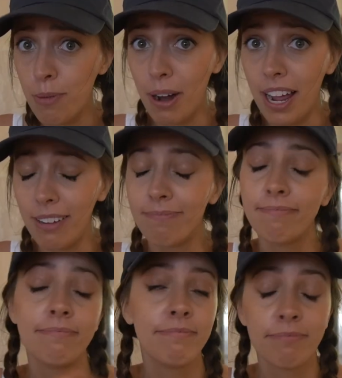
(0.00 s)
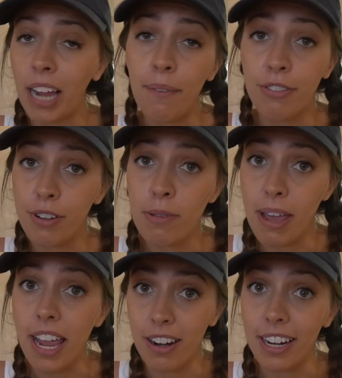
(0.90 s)
bread coming from the
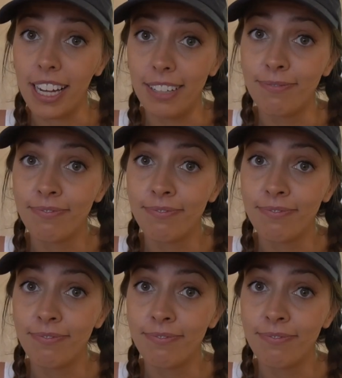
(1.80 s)
Bay Area.